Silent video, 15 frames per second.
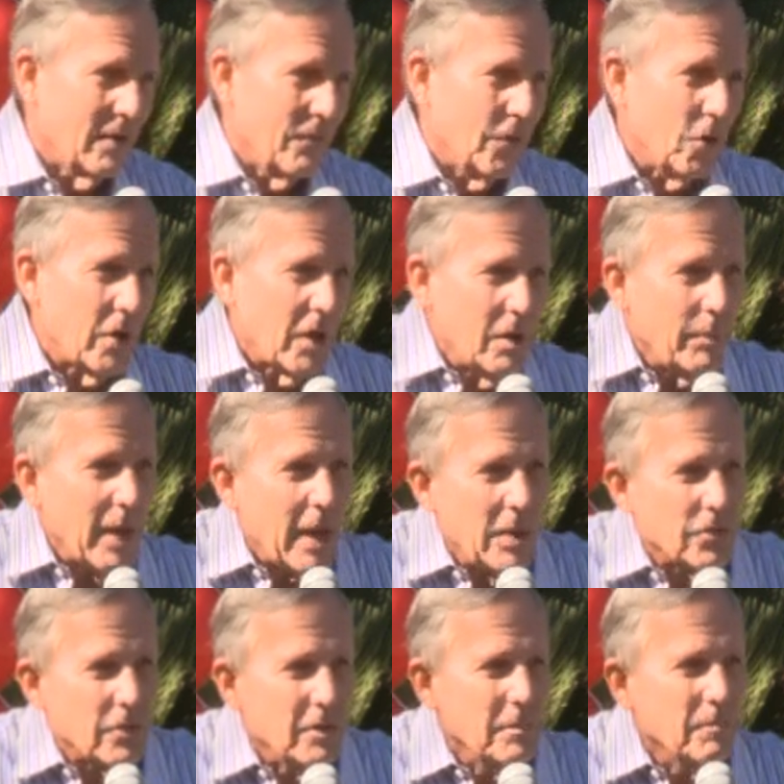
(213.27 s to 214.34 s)
You can
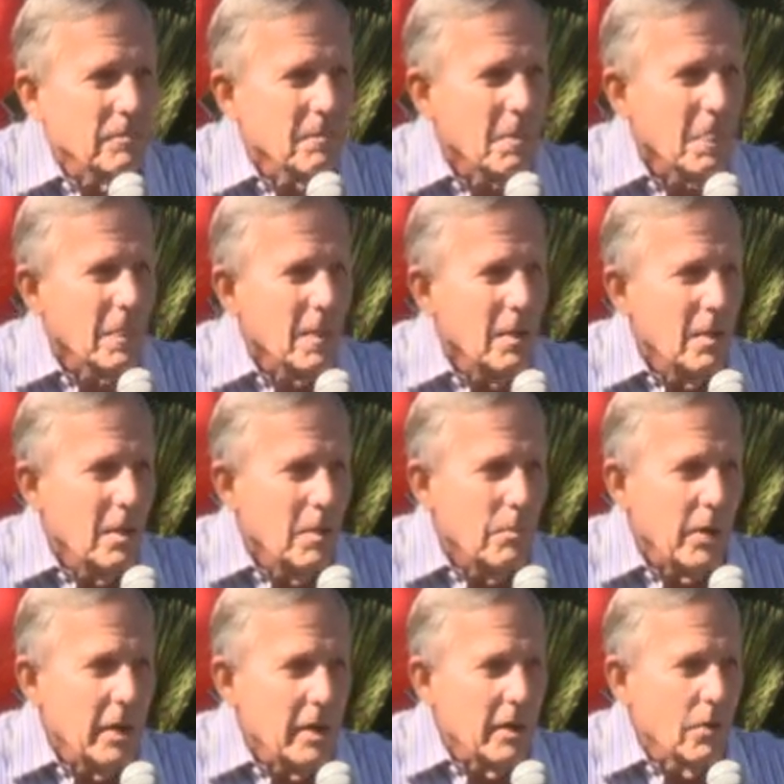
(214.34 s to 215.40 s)
imagine
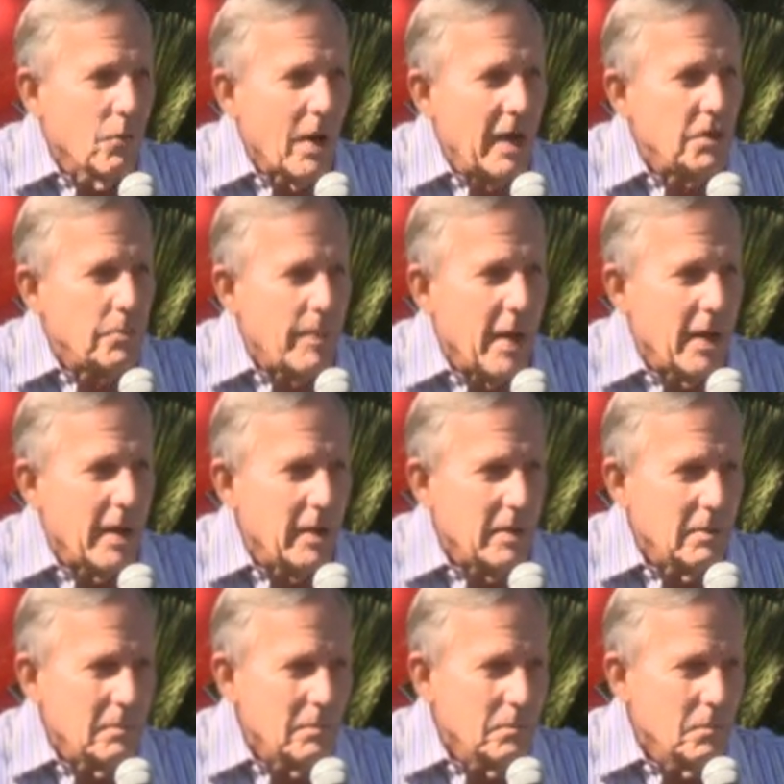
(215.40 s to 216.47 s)
being in a rice paddy,
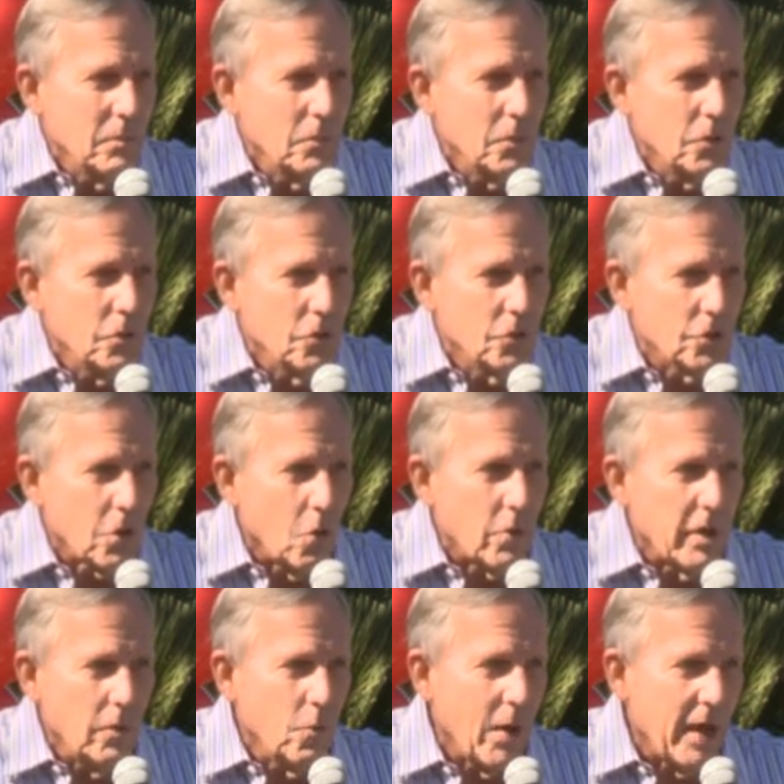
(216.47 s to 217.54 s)

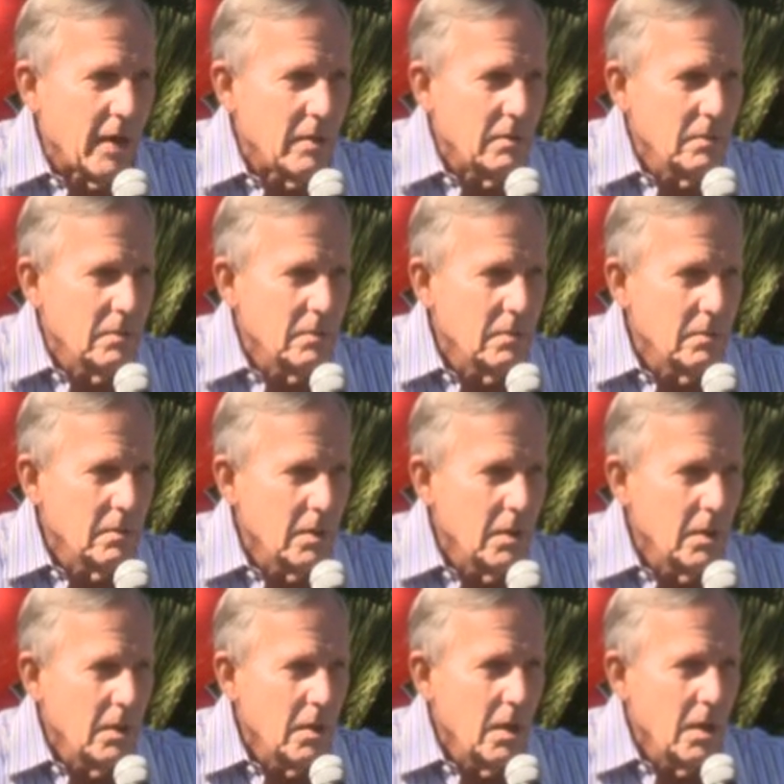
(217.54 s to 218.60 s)
soaking wet,
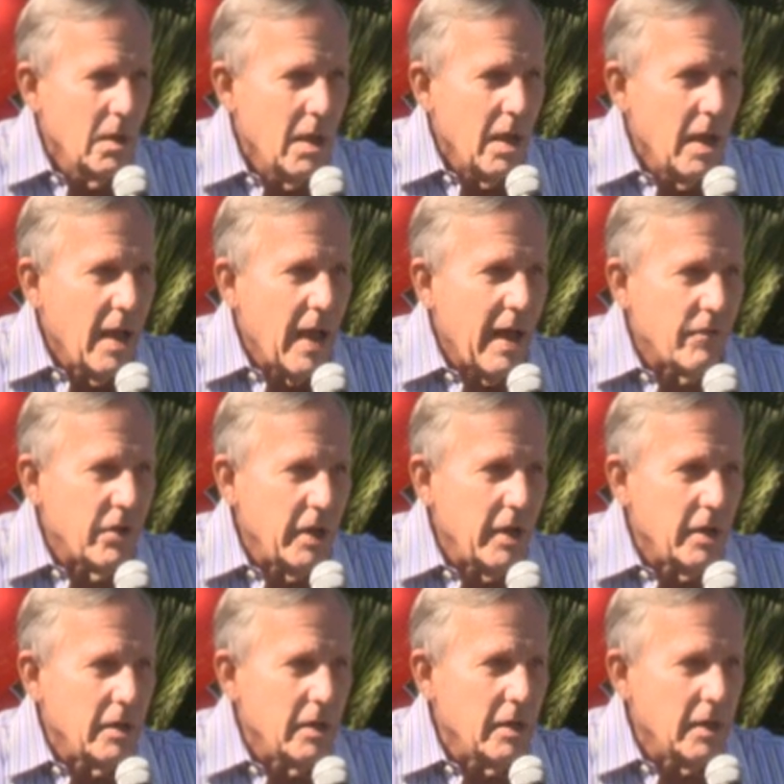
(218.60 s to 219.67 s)
haven't
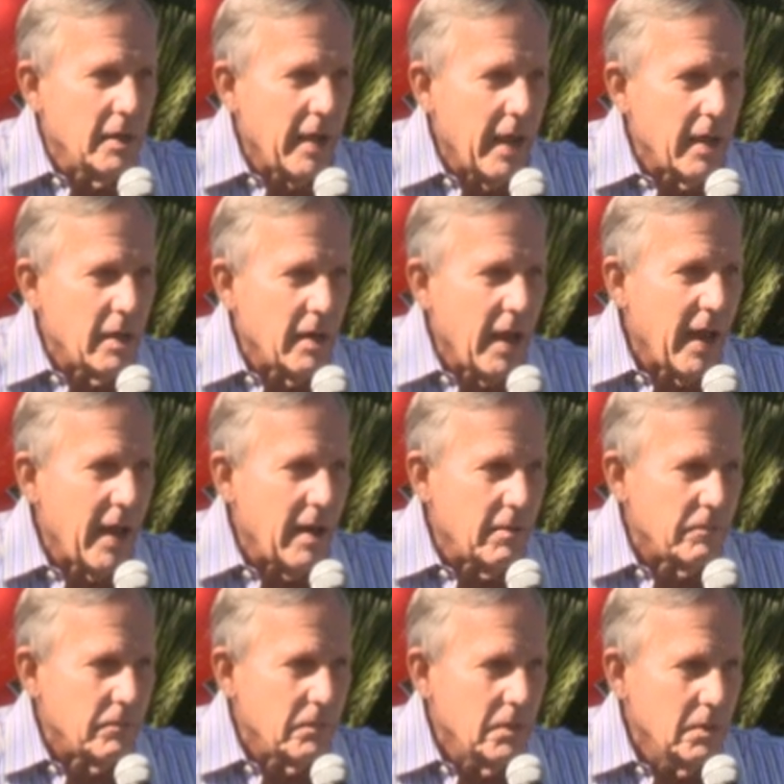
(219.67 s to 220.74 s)
eaten in a day and a half
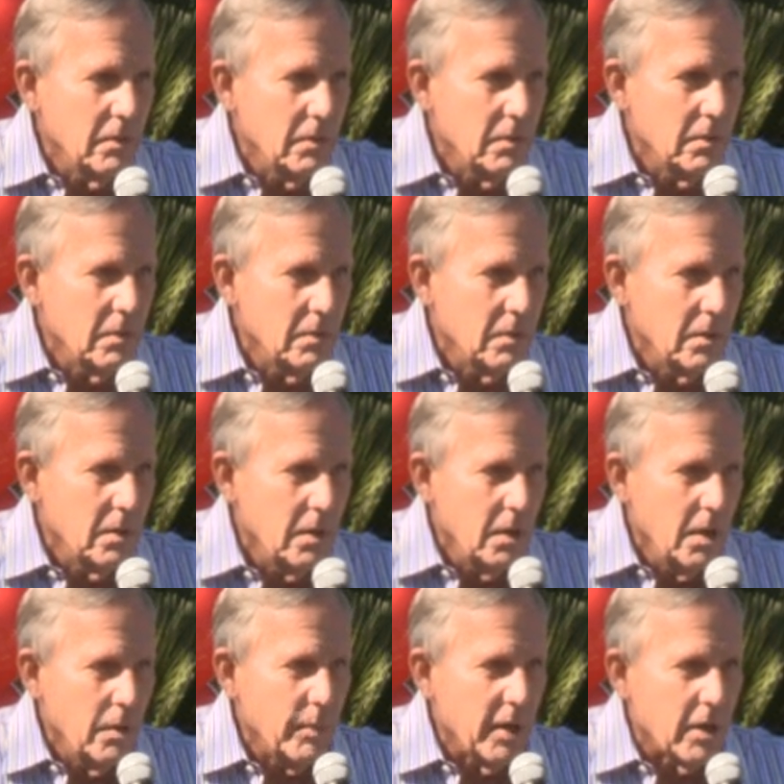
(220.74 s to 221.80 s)

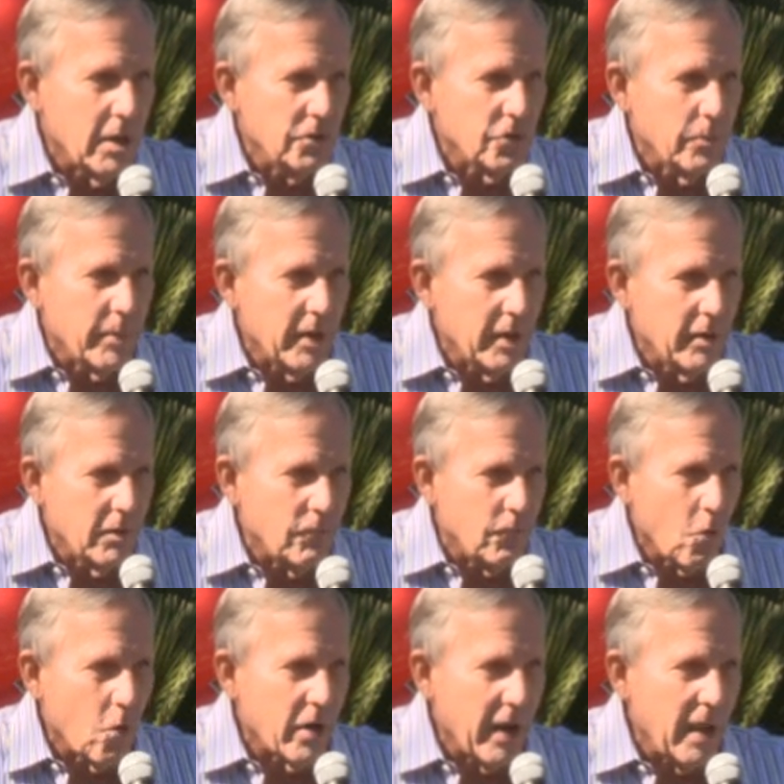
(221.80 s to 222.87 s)
because you've been in a
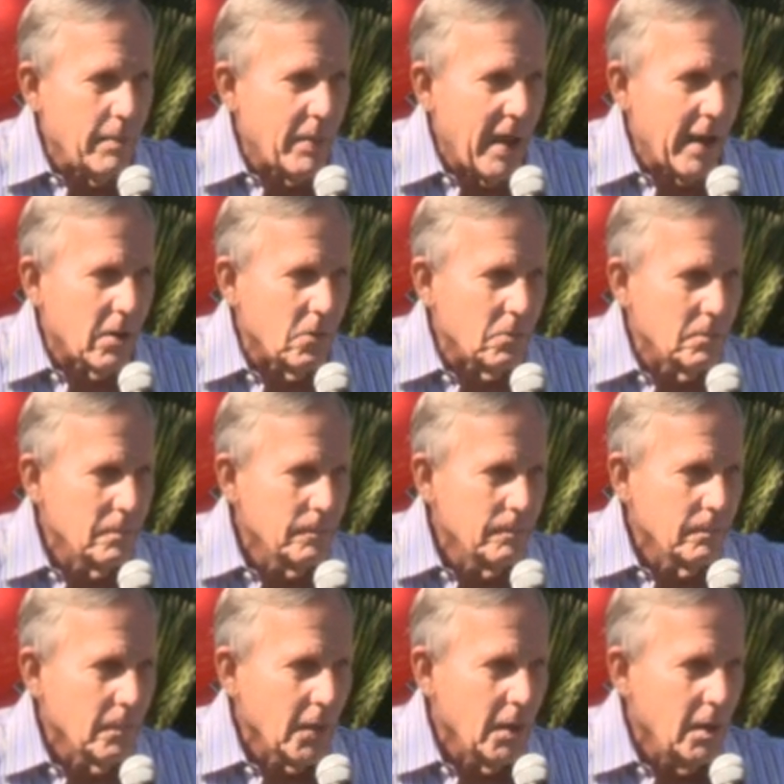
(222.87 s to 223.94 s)
4-day battle
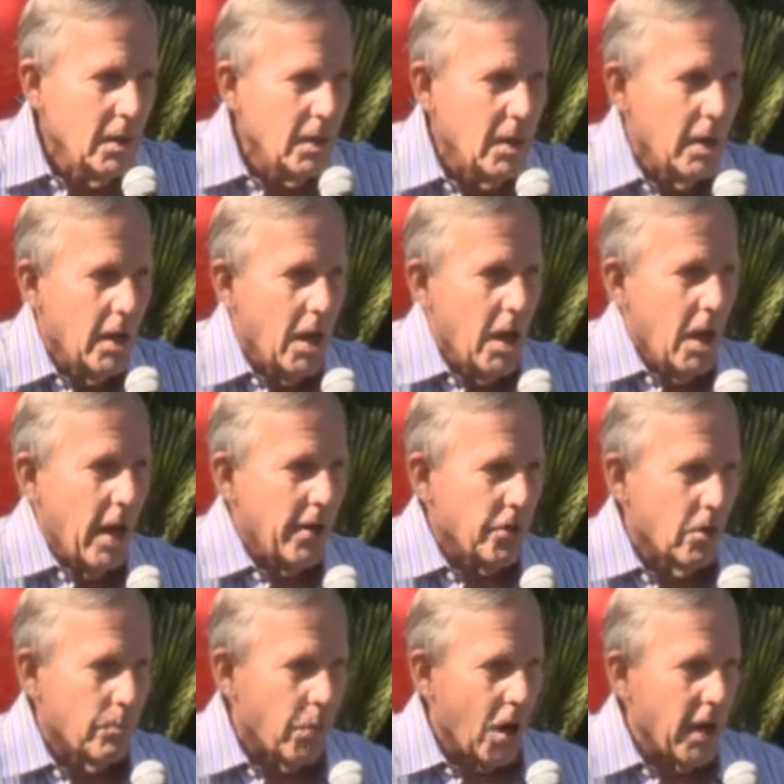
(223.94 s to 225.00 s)
and
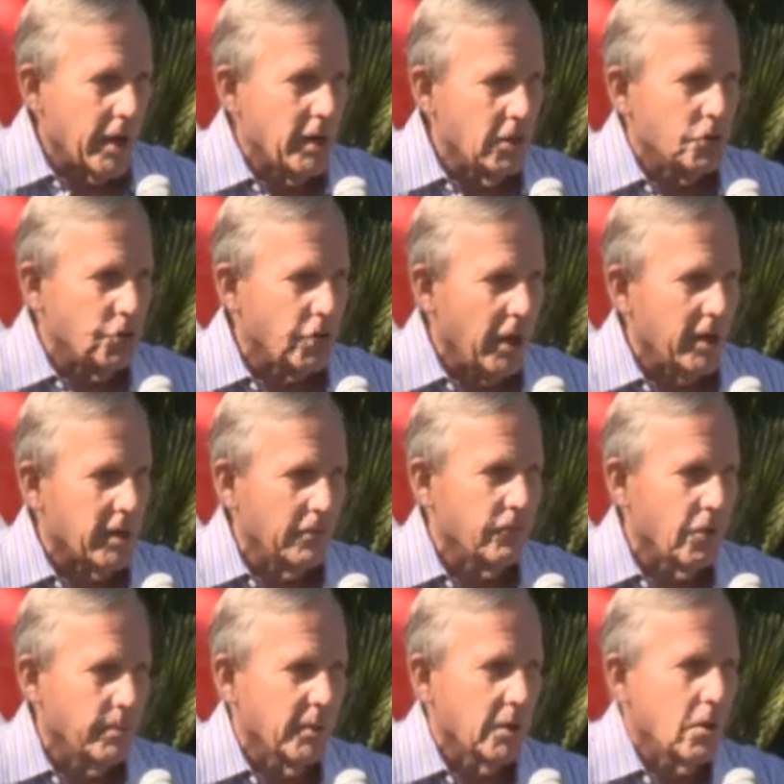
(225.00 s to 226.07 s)
your body is shaken
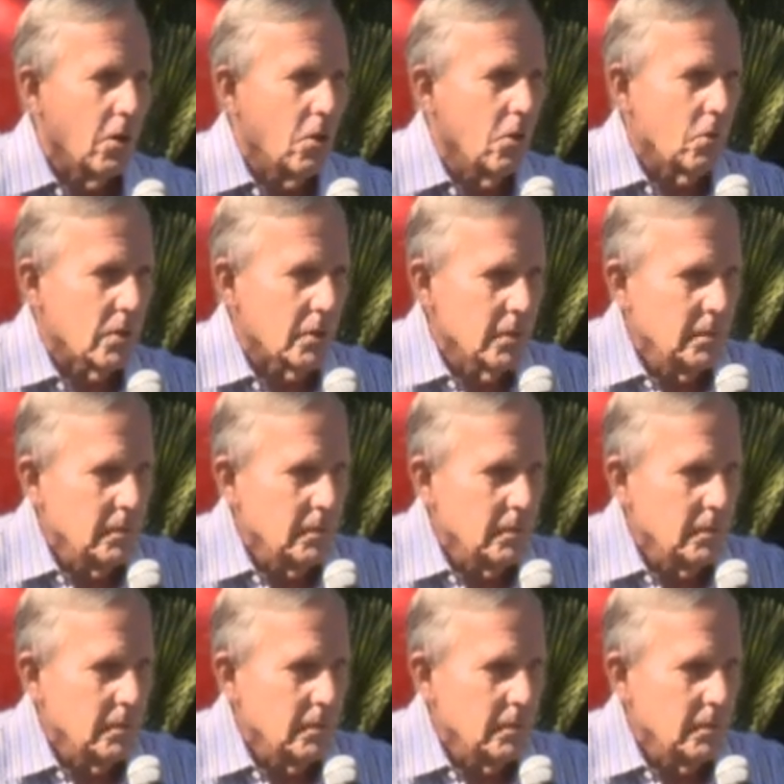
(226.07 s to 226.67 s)
from the cold.